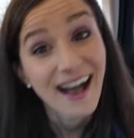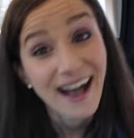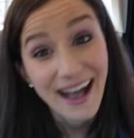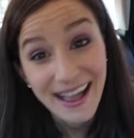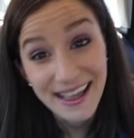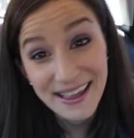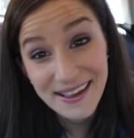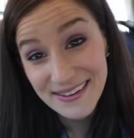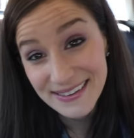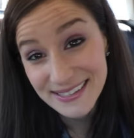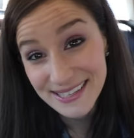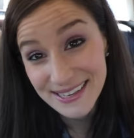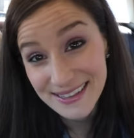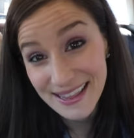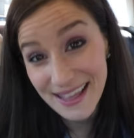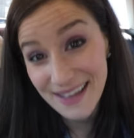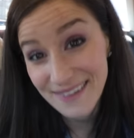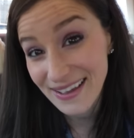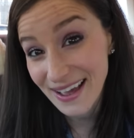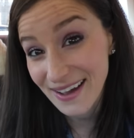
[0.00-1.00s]
I also
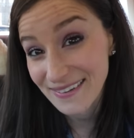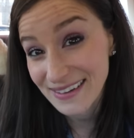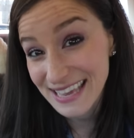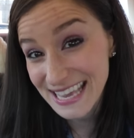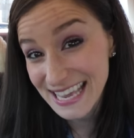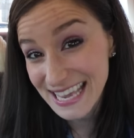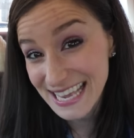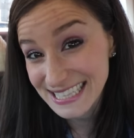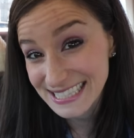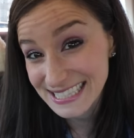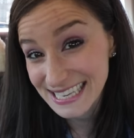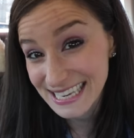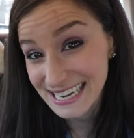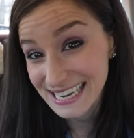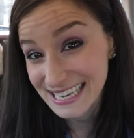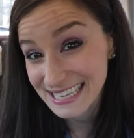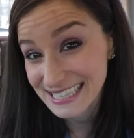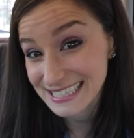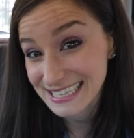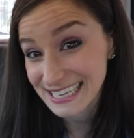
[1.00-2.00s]
love how easy it
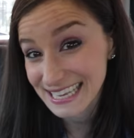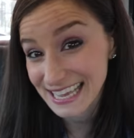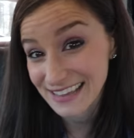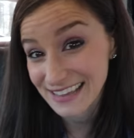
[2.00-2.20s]
is to